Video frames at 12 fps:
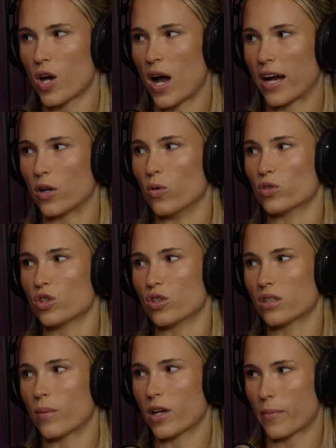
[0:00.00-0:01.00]
I can mm. also do
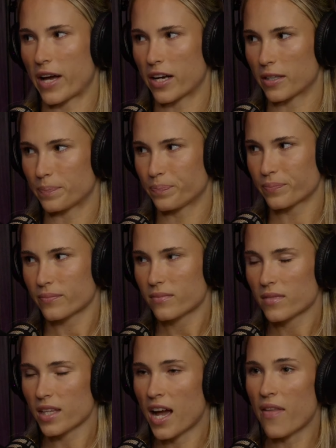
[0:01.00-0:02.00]
something about it. Yeah.
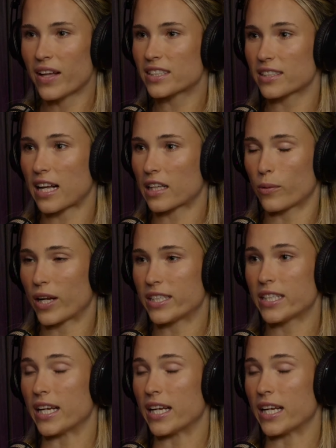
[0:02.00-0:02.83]
And that's exactly what I did.